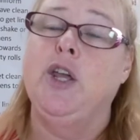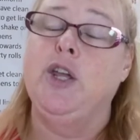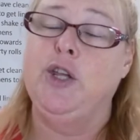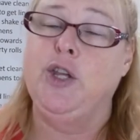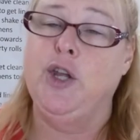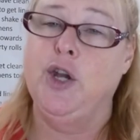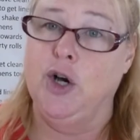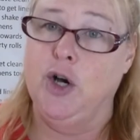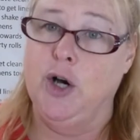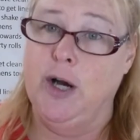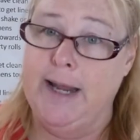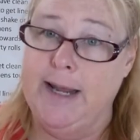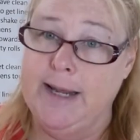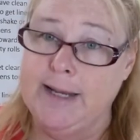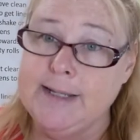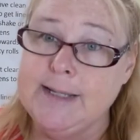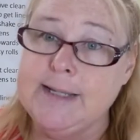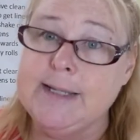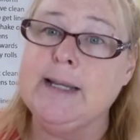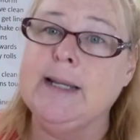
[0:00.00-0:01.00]
Your
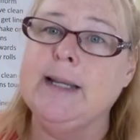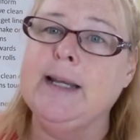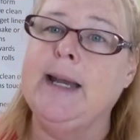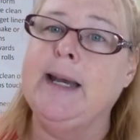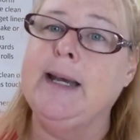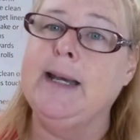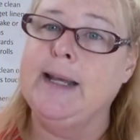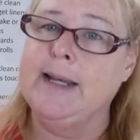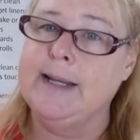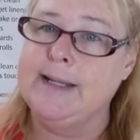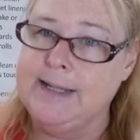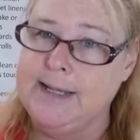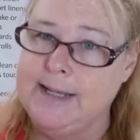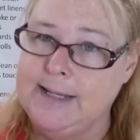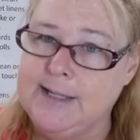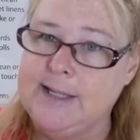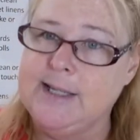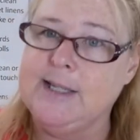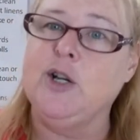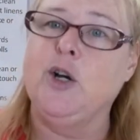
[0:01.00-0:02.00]
insulin gets
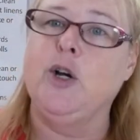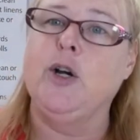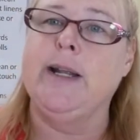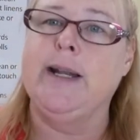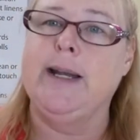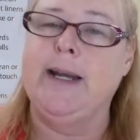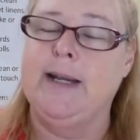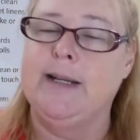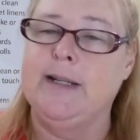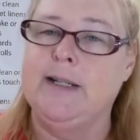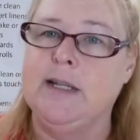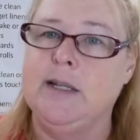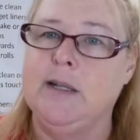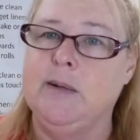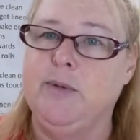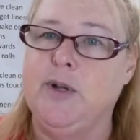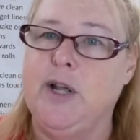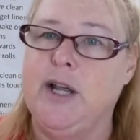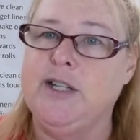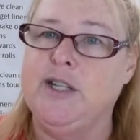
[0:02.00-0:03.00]
inserted into the
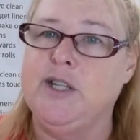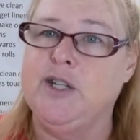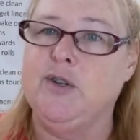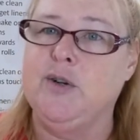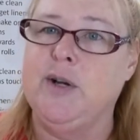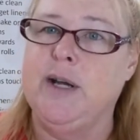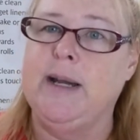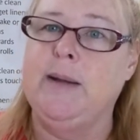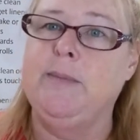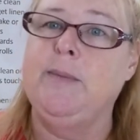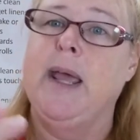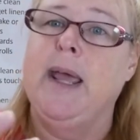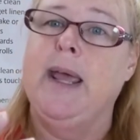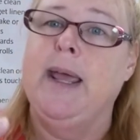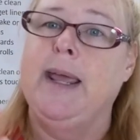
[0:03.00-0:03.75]
bloodstream.